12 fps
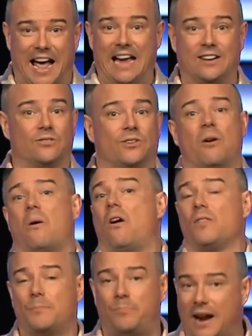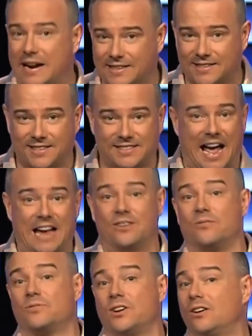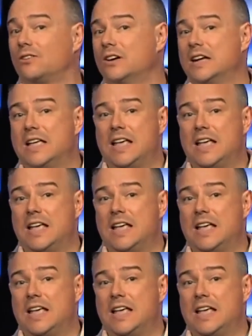I don't know all the practices. I don't know